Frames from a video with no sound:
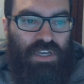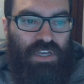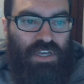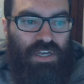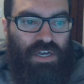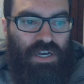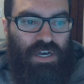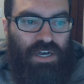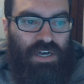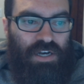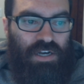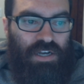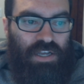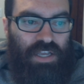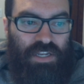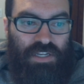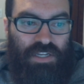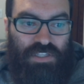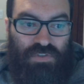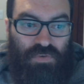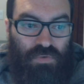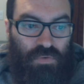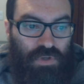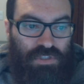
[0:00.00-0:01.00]

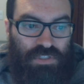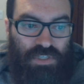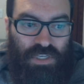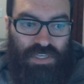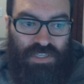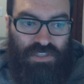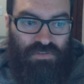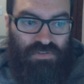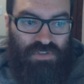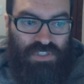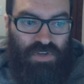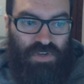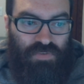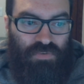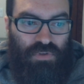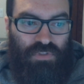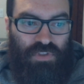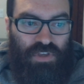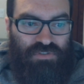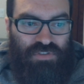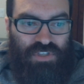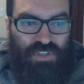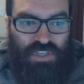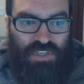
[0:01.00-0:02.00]
and it's like there's several
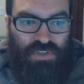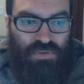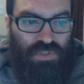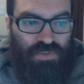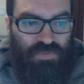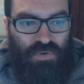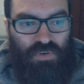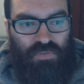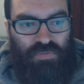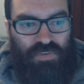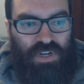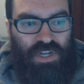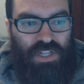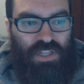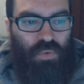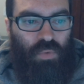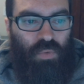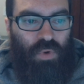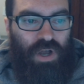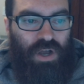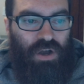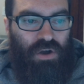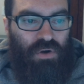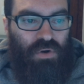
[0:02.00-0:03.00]
things like useful vanilla
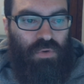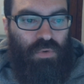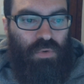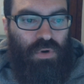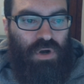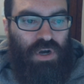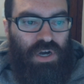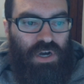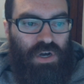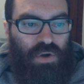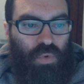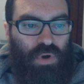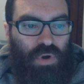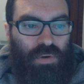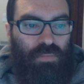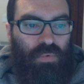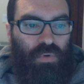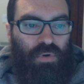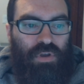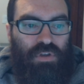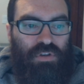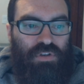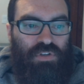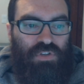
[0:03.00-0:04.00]
WoW,
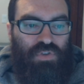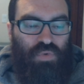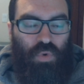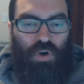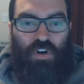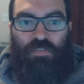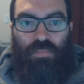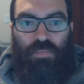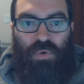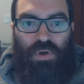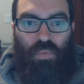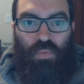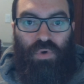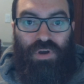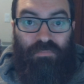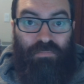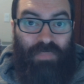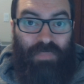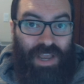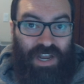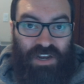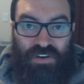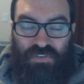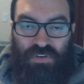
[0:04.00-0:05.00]
1.12.1
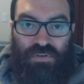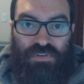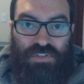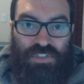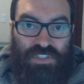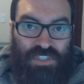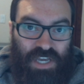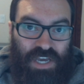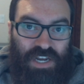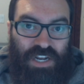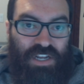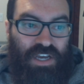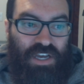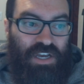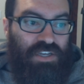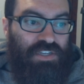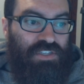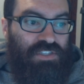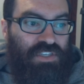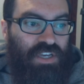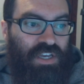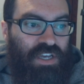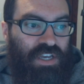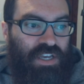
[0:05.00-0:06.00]
macros is kind of
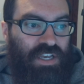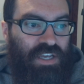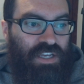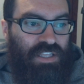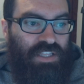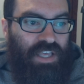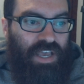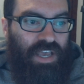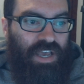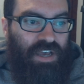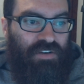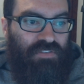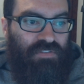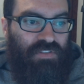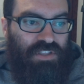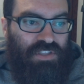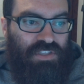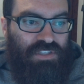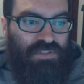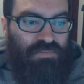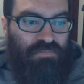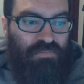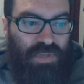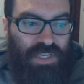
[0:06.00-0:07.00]
nice. They have like
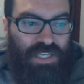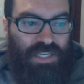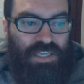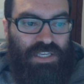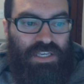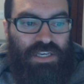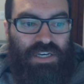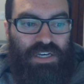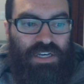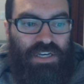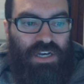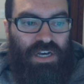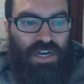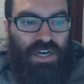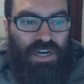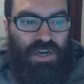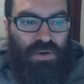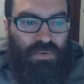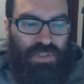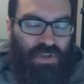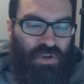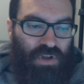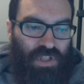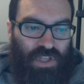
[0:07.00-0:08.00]
this big
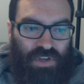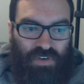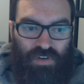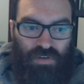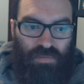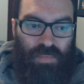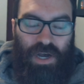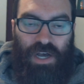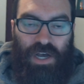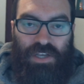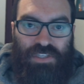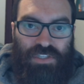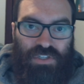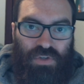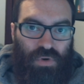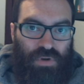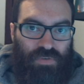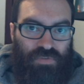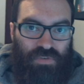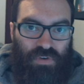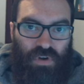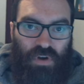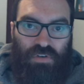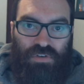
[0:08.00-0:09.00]
what they call like a repository
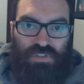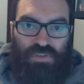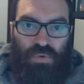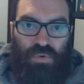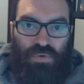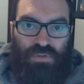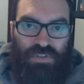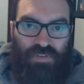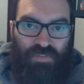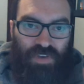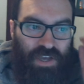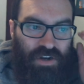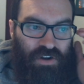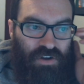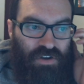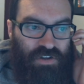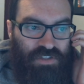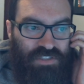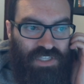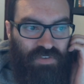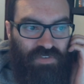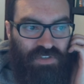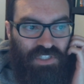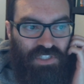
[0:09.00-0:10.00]
for all sorts of
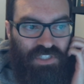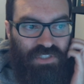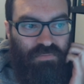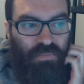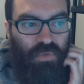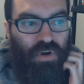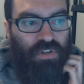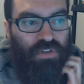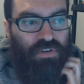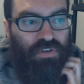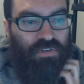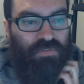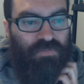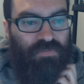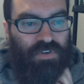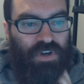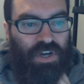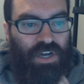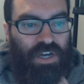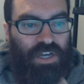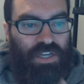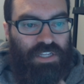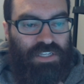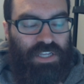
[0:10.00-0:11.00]
add-ons. They have a smaller
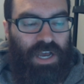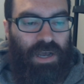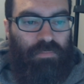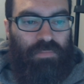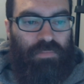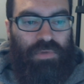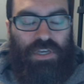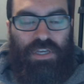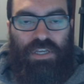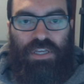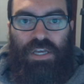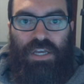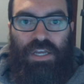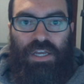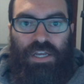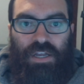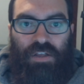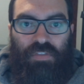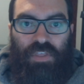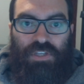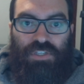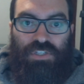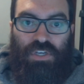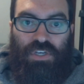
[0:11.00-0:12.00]
topic
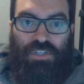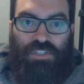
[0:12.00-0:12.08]
that just